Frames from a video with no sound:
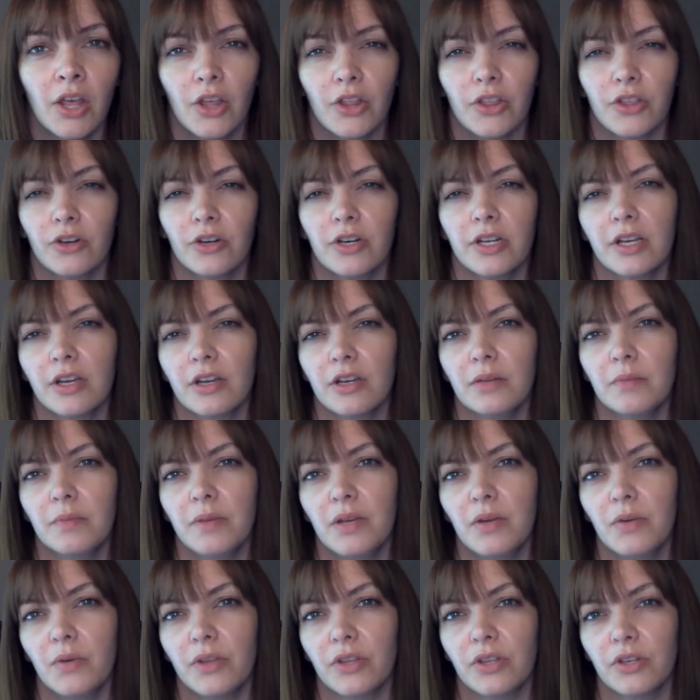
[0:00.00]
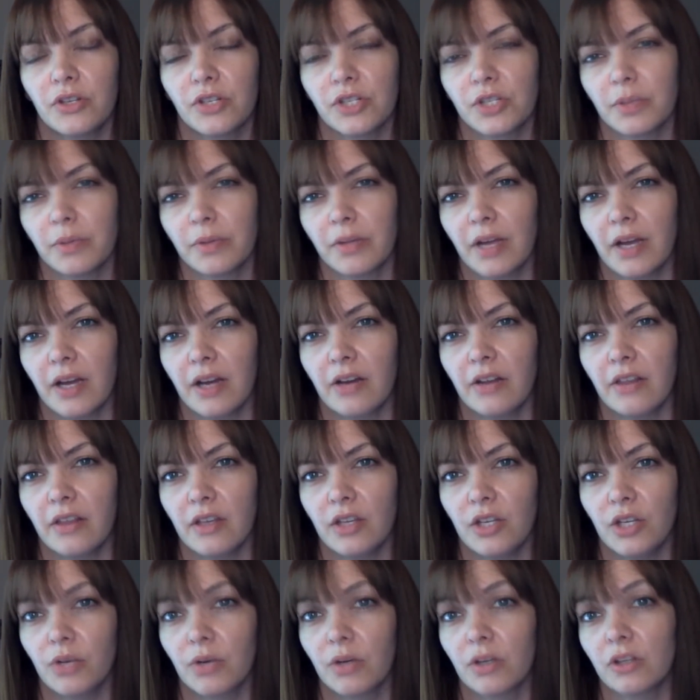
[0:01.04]
Third, it could be with your supplier that
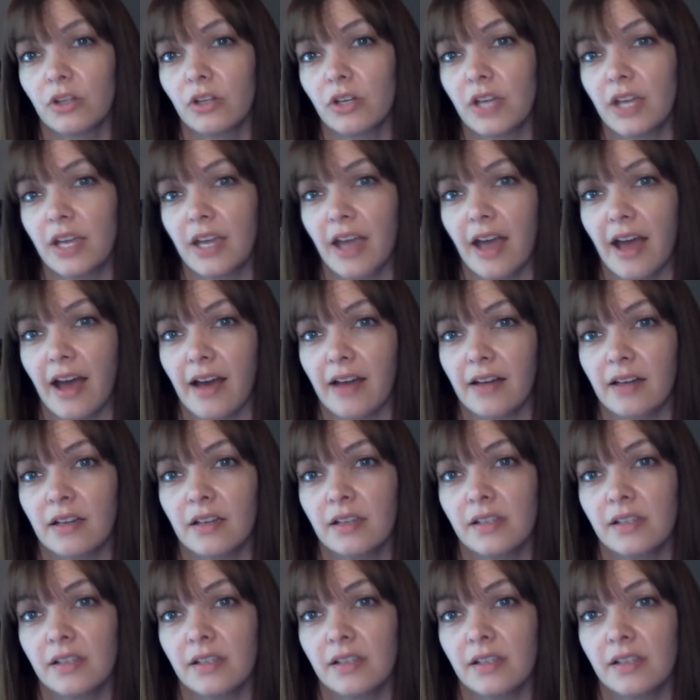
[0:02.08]
you are looking at